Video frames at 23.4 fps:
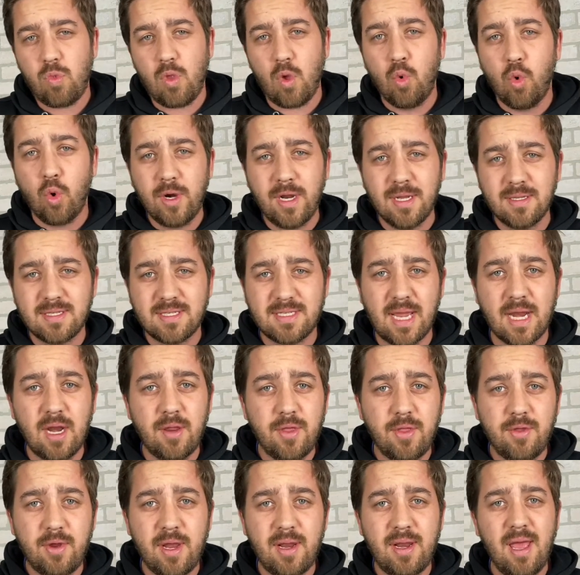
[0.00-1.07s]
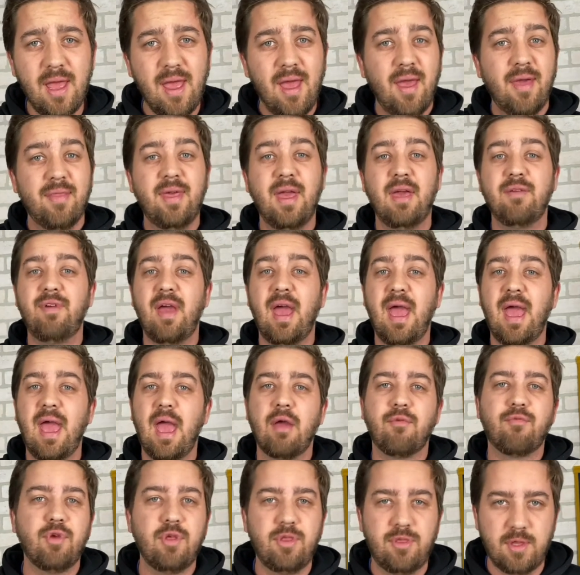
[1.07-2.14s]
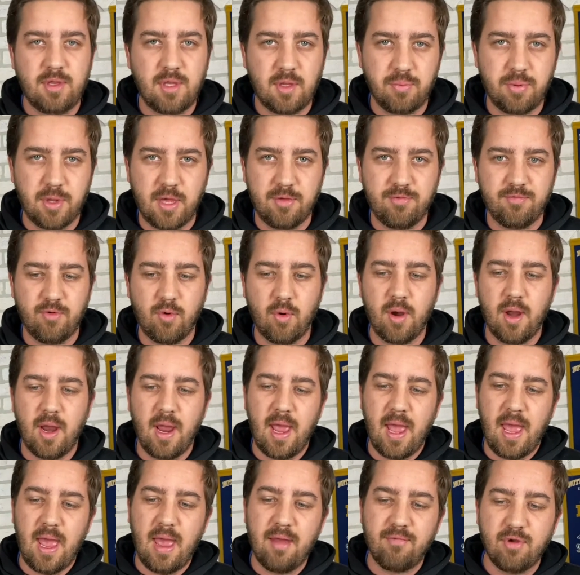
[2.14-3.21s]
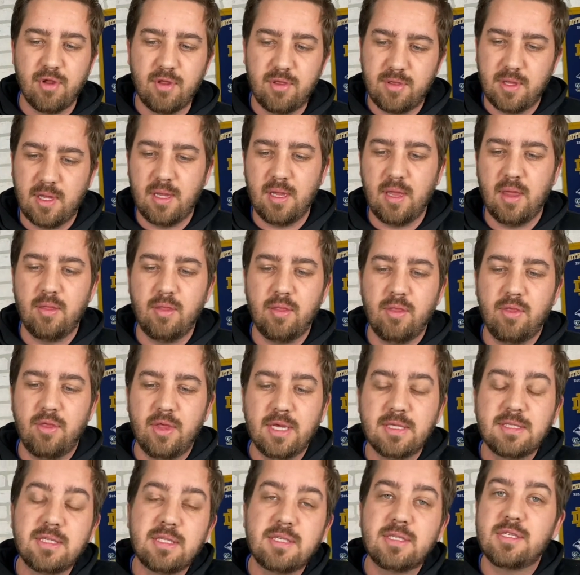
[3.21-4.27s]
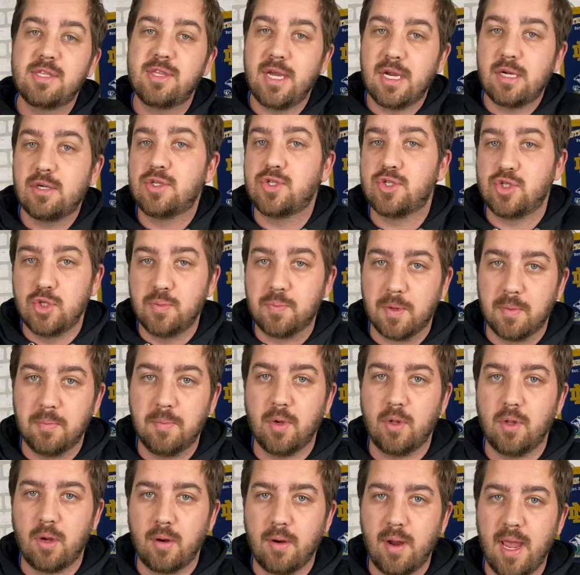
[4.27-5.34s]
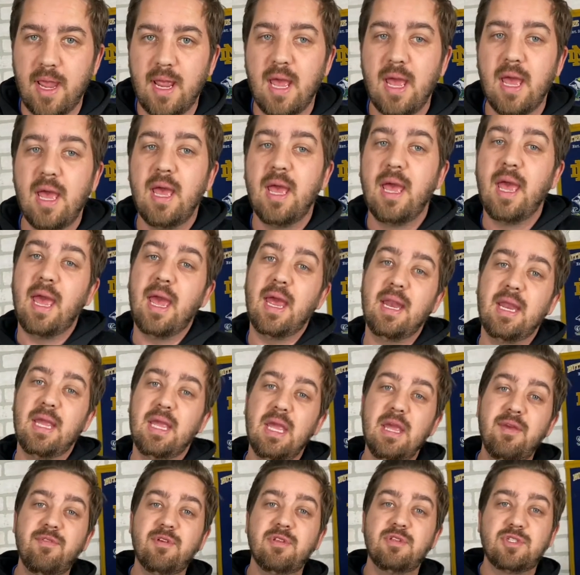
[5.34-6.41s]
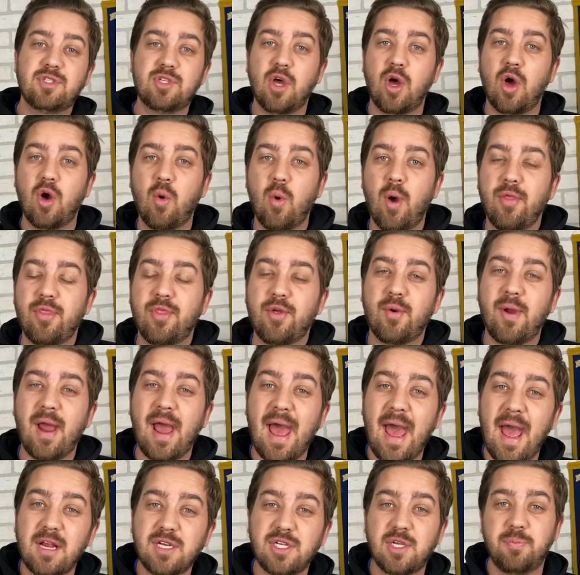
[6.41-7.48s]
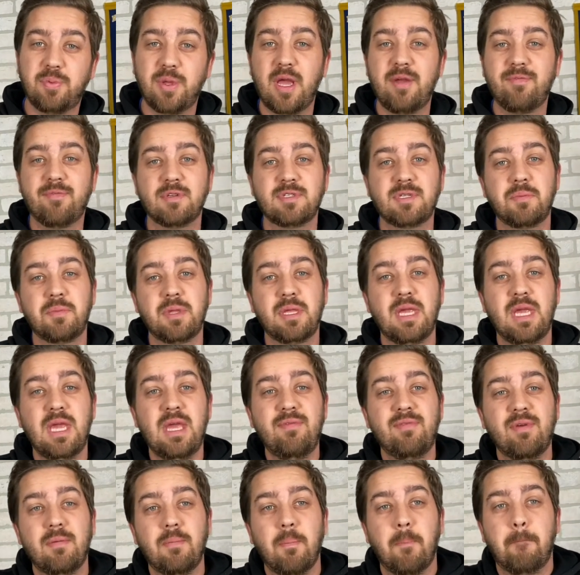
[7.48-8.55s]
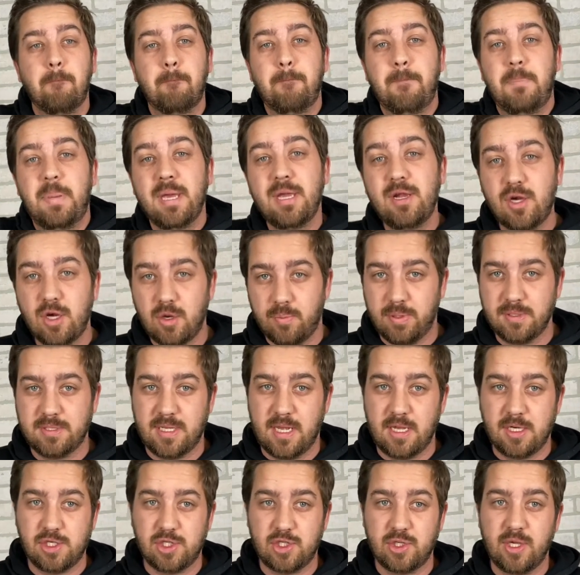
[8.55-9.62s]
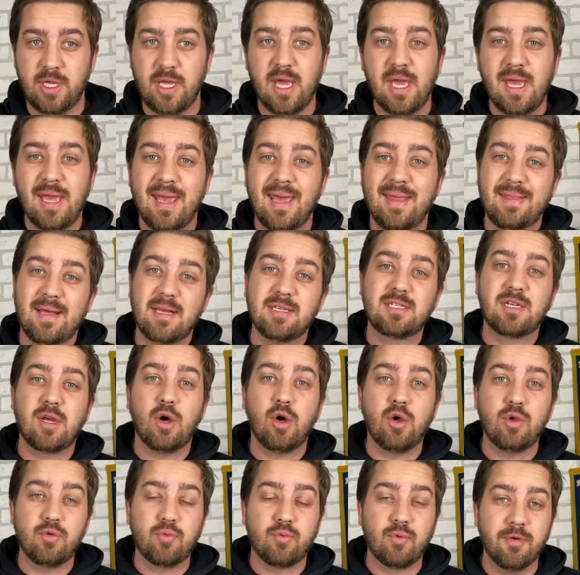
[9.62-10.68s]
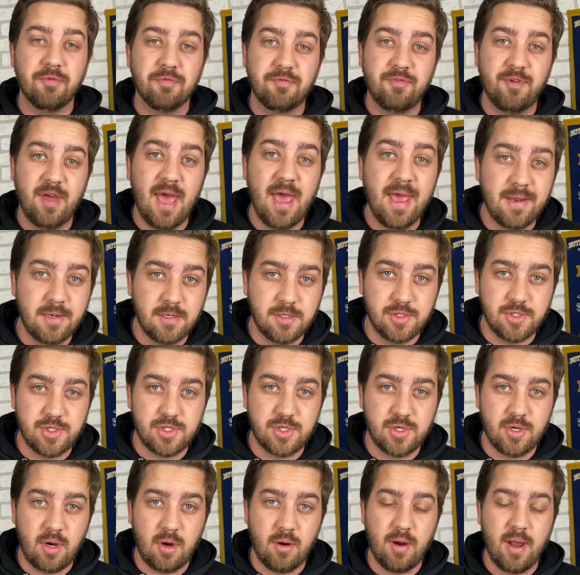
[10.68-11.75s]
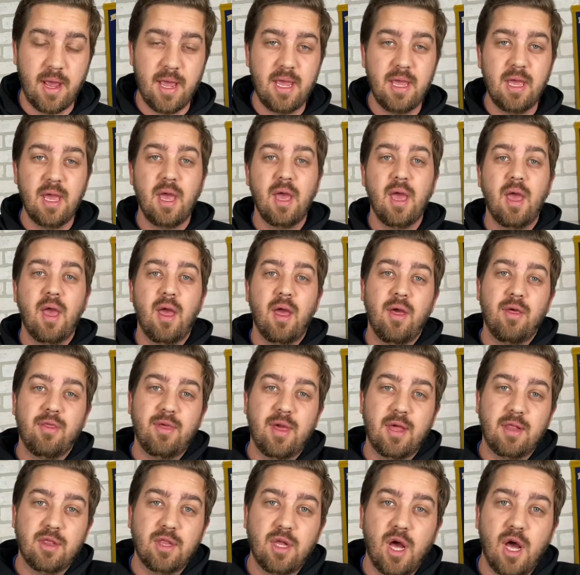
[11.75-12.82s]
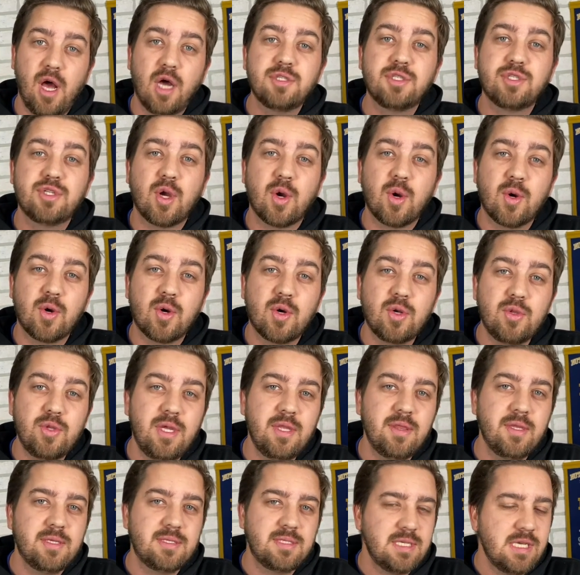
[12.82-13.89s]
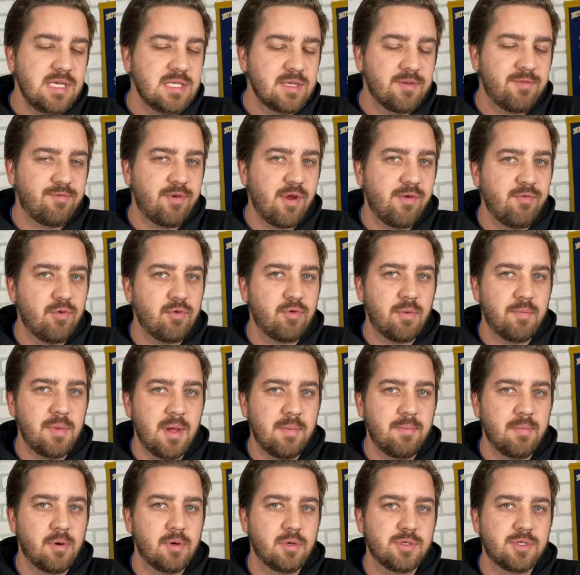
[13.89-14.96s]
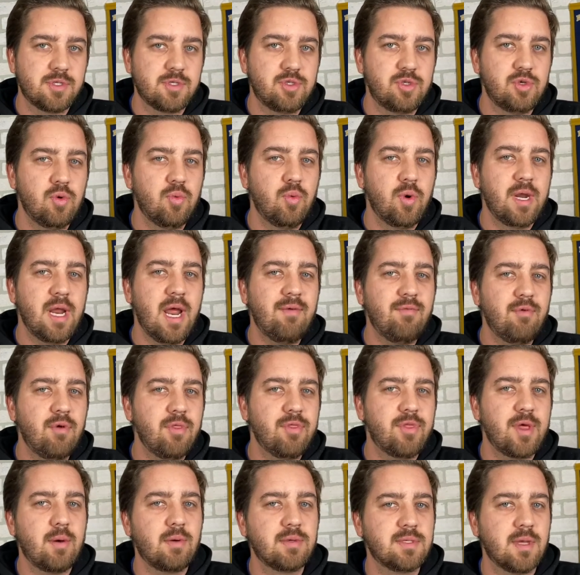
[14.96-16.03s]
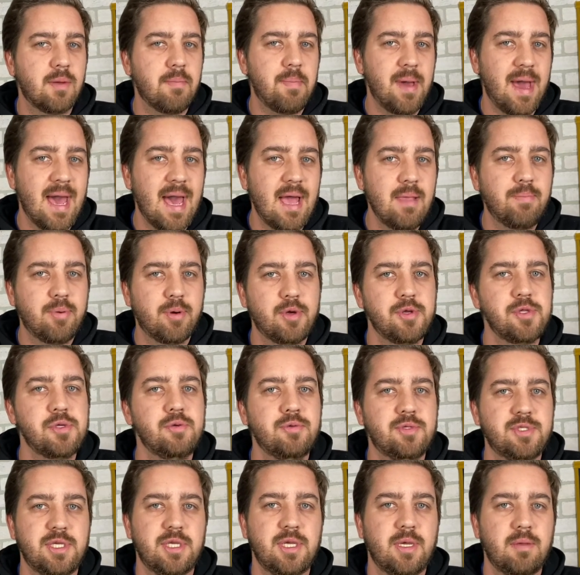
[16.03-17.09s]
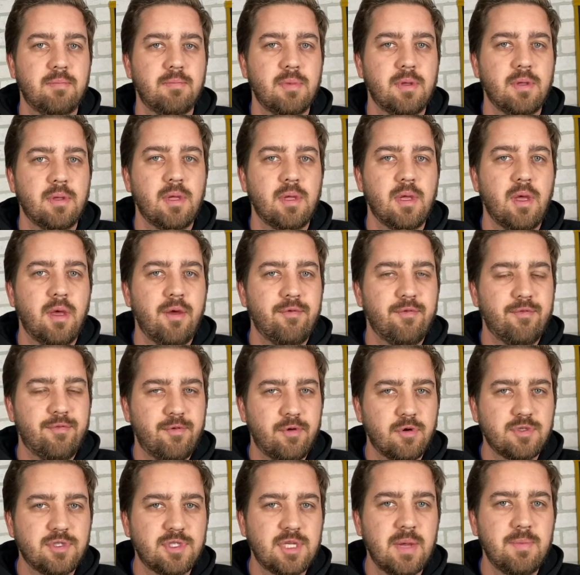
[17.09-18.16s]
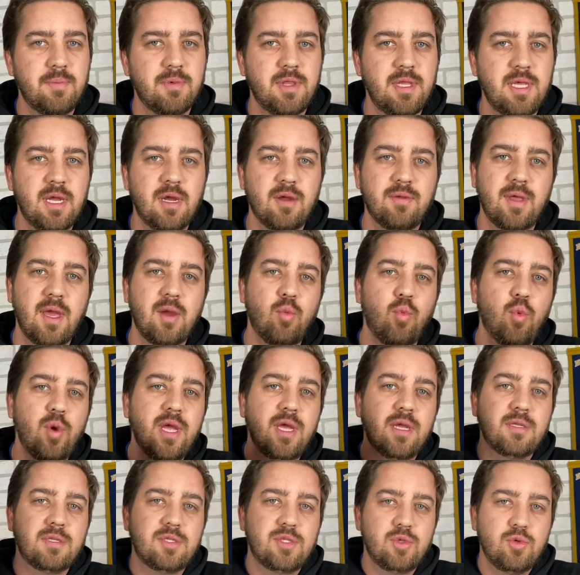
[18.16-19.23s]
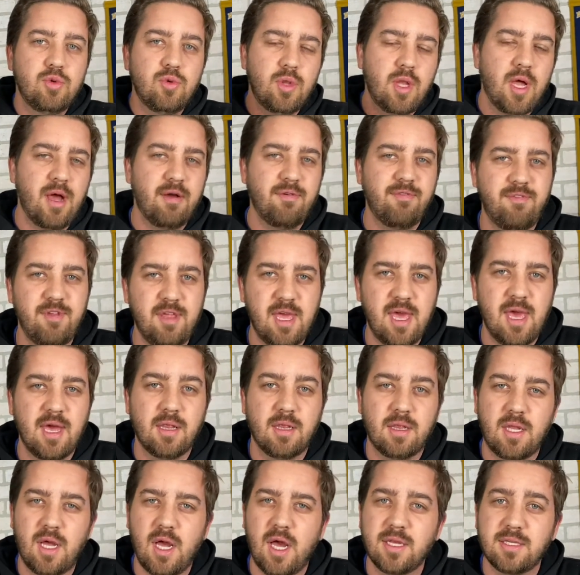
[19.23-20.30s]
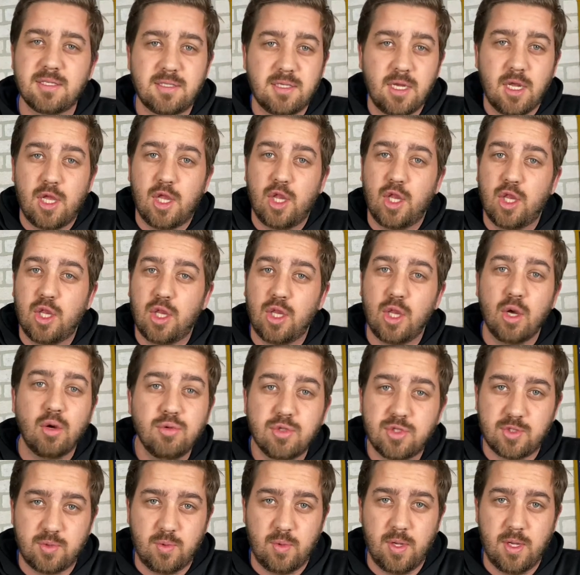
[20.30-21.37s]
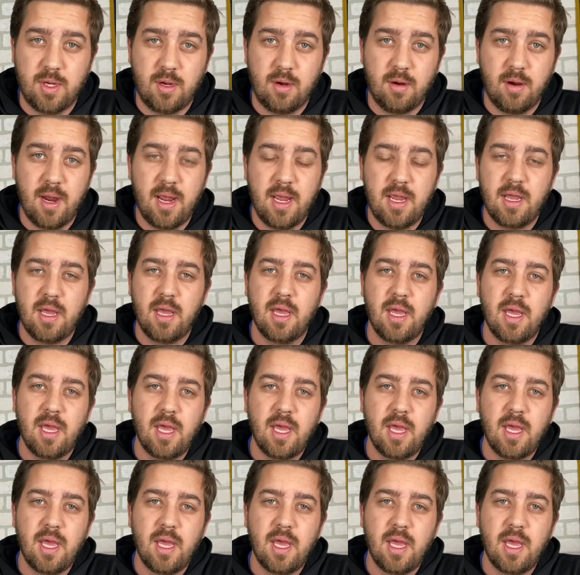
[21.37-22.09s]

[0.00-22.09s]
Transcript: Oregon State, on the other hand, they have everything to play for. Everything. This is their Super Bowl, all right? And even so, they're actually playing for something even bigger potentially, and that's called revenge, all right? They lost early in the season, if everyone remembers, to what everyone thought was a bad Purdue team. First game of the year, they went to Lafayette, lost a close one, all right?